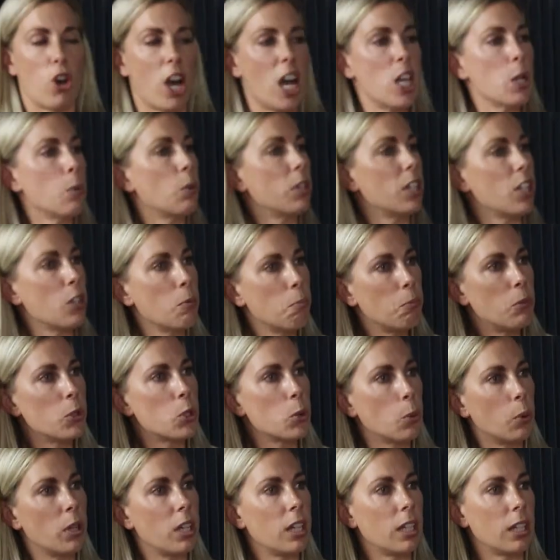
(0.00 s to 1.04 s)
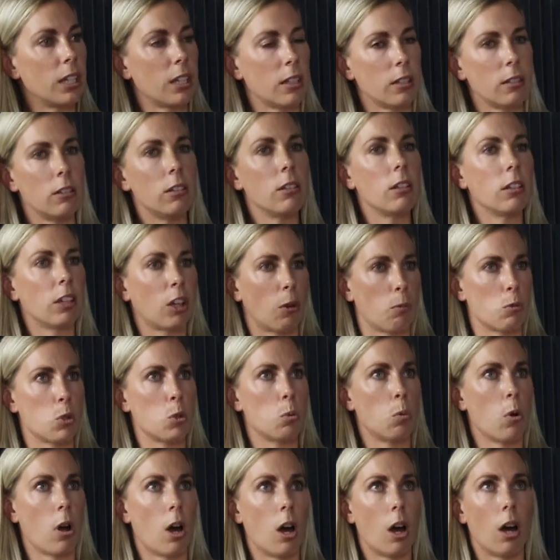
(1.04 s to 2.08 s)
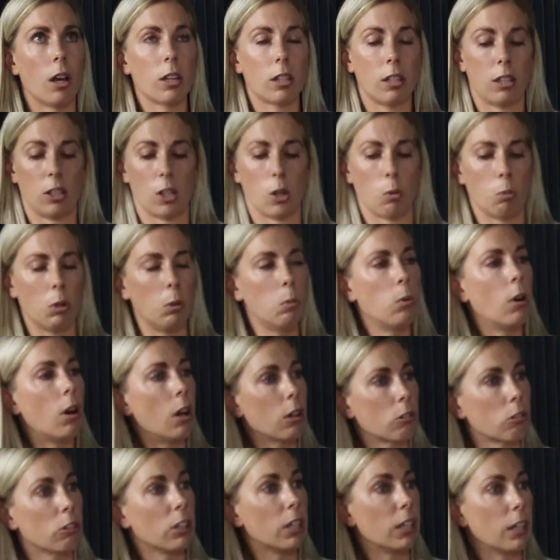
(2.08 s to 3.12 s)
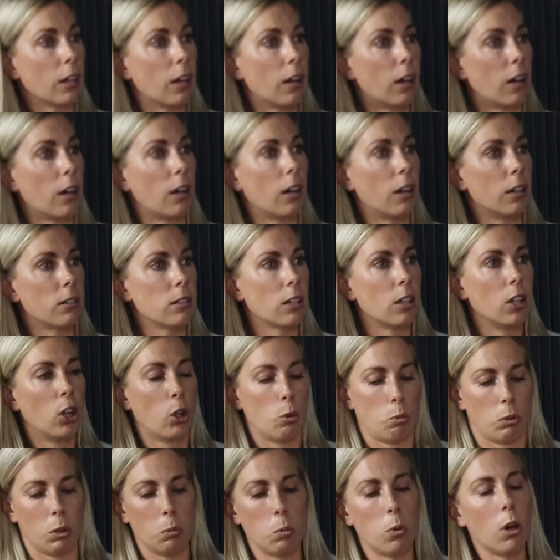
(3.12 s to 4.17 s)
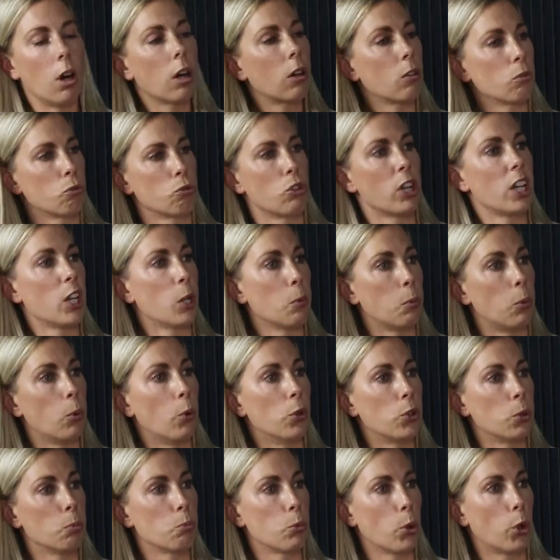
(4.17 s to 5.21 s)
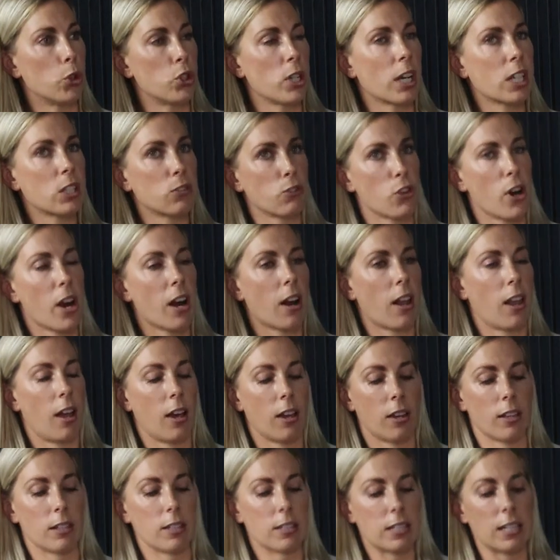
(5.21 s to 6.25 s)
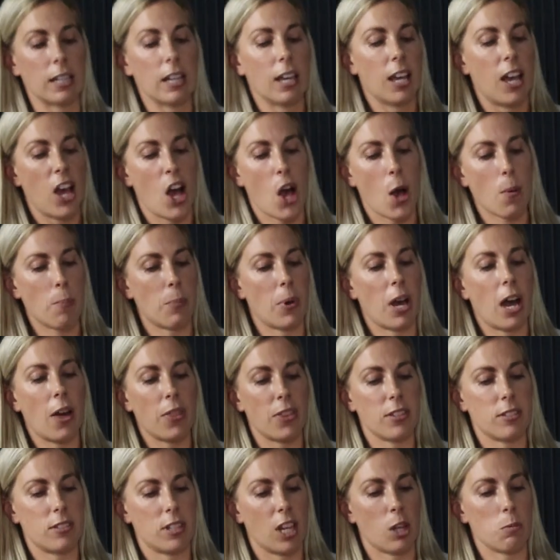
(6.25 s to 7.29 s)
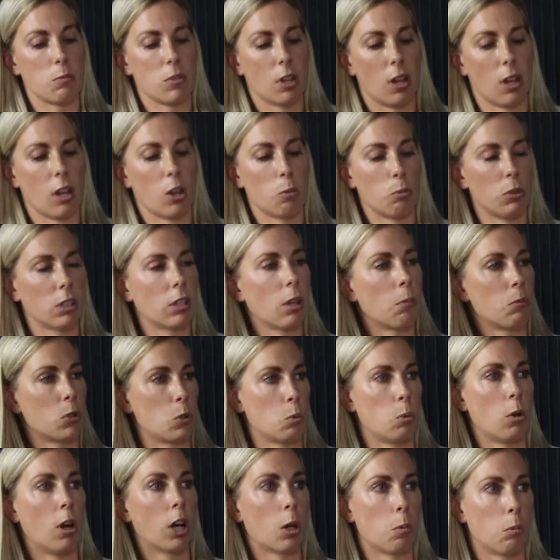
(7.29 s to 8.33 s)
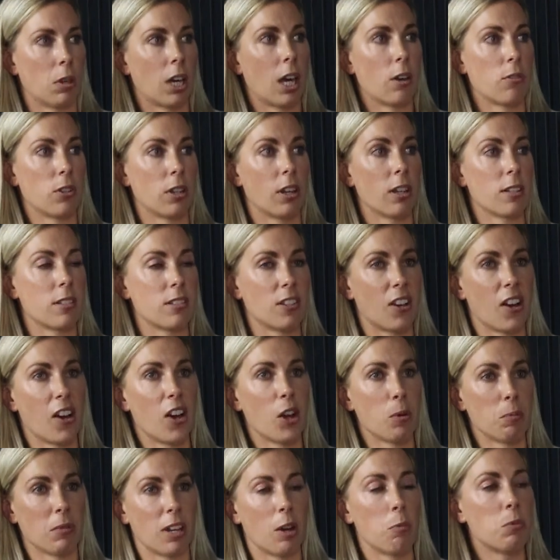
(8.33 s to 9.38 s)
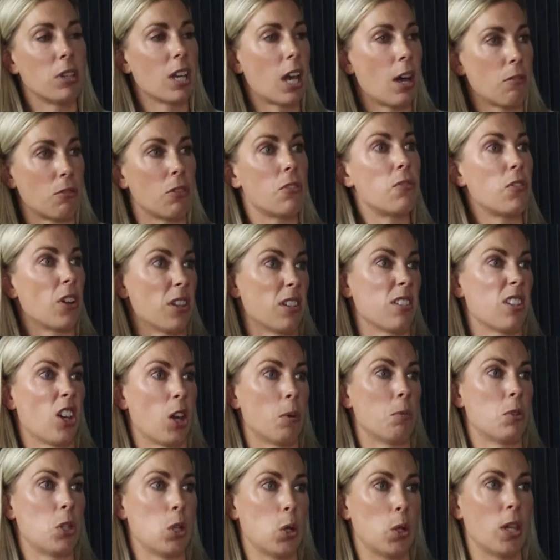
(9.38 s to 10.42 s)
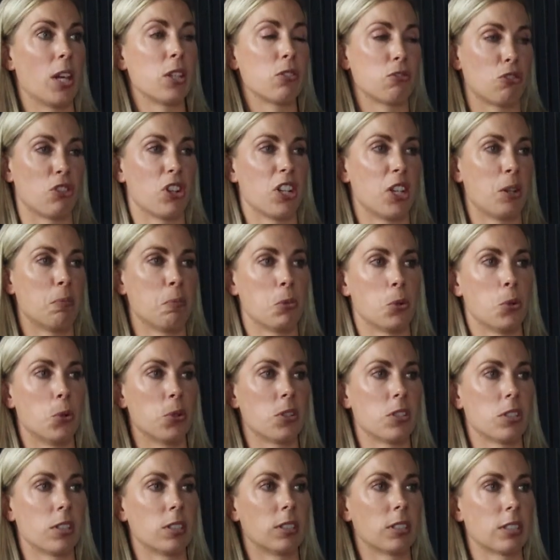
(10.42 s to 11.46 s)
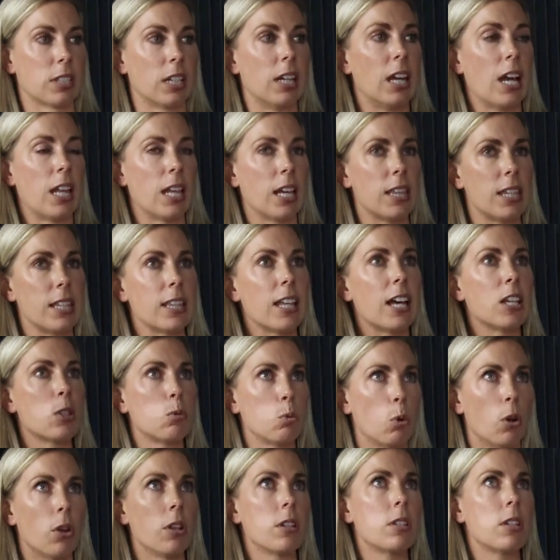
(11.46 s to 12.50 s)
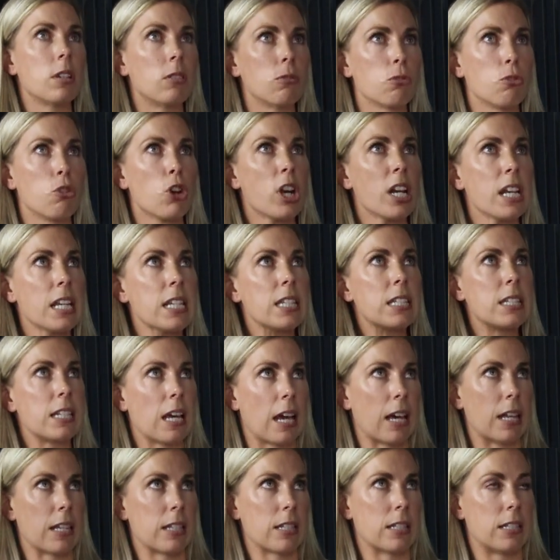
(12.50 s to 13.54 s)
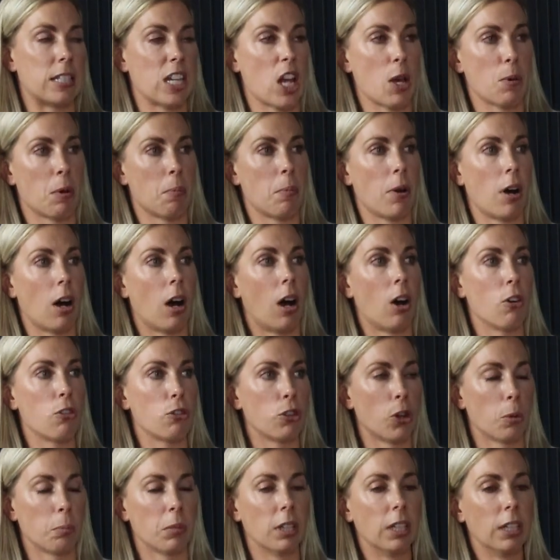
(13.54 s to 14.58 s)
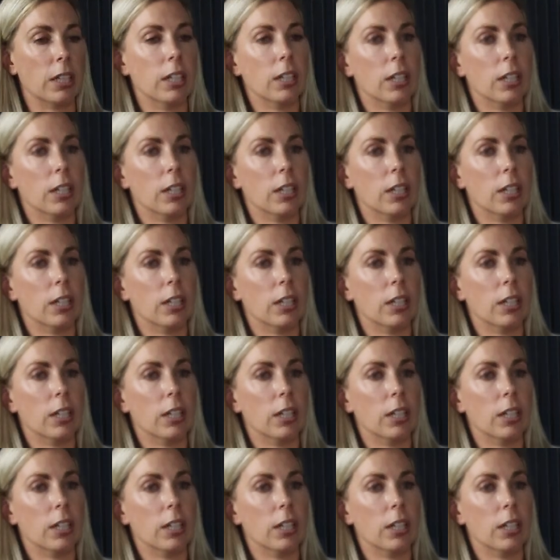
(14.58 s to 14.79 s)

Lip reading: or anyone in between, you can come to work. We work really hard. We work on really important projects for our clients. But at the same time, we come to work and we have a nice time and we have a fun time too. That's really important. And I think that's what really stands DM apart from